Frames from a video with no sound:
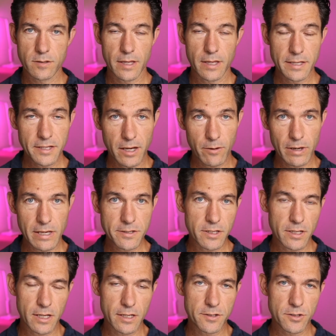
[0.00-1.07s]
So that's how easy
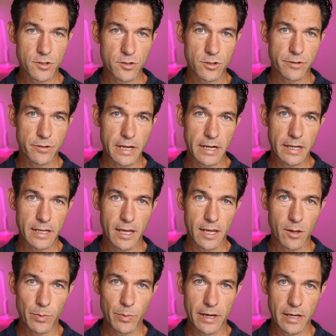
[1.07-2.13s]
it is to create a
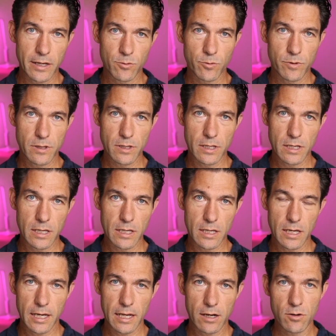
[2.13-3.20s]
campaign with
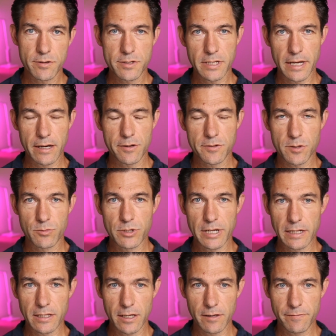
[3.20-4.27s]
the catalog sales
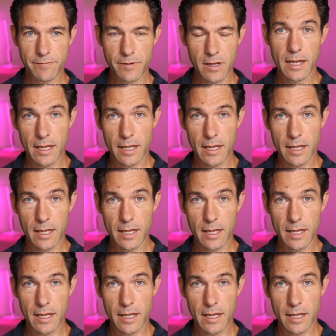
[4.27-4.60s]
objective.